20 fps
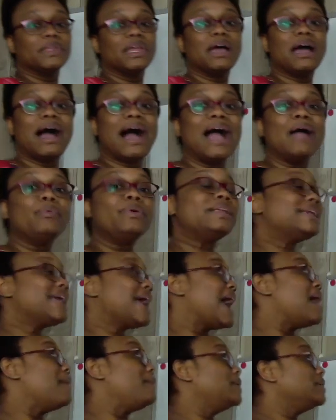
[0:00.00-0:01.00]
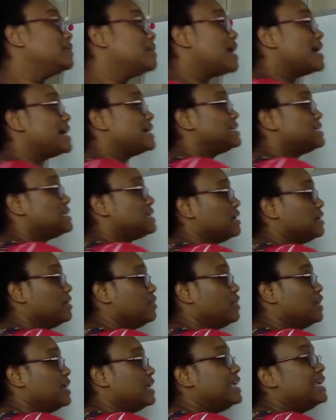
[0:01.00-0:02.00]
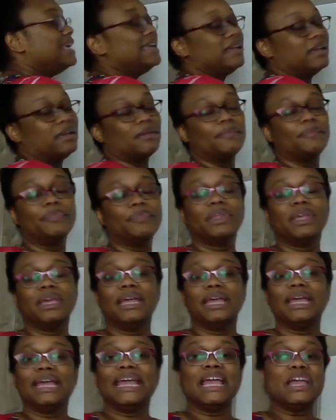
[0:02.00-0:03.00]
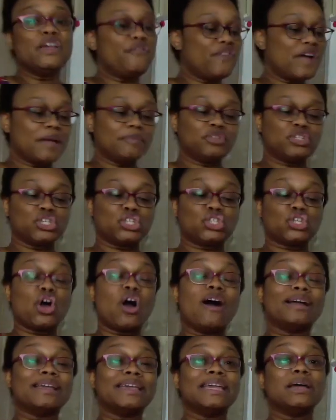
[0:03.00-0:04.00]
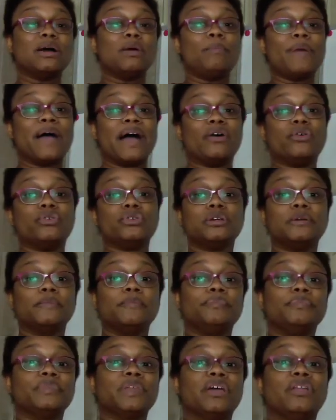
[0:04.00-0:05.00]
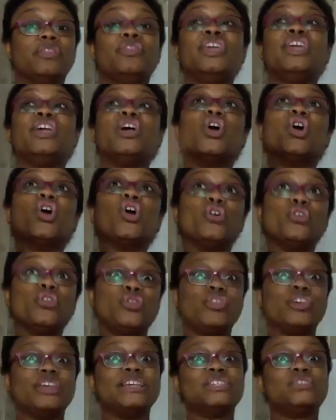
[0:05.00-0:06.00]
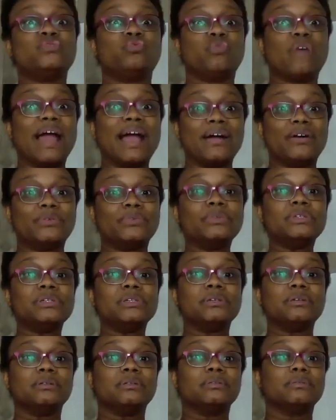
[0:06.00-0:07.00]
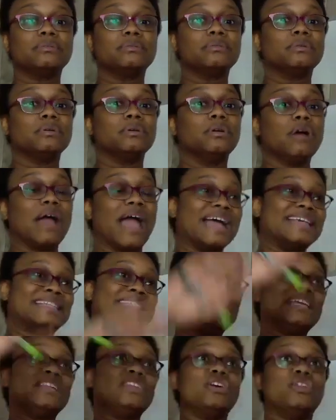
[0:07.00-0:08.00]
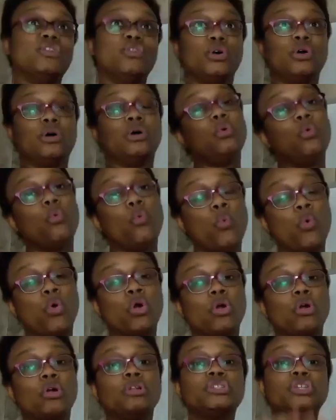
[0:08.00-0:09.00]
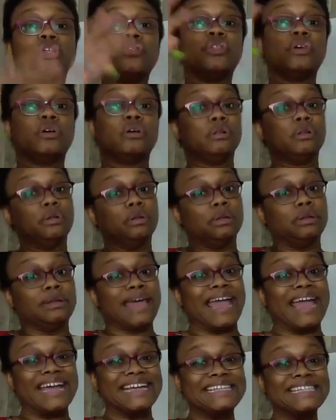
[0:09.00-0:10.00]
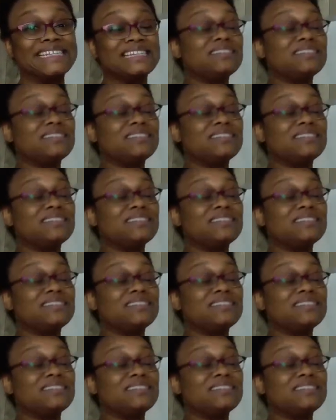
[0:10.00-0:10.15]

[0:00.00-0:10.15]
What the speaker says: I would capitalize the E. If I'm just talking about the Earth is round, as in the world, the land,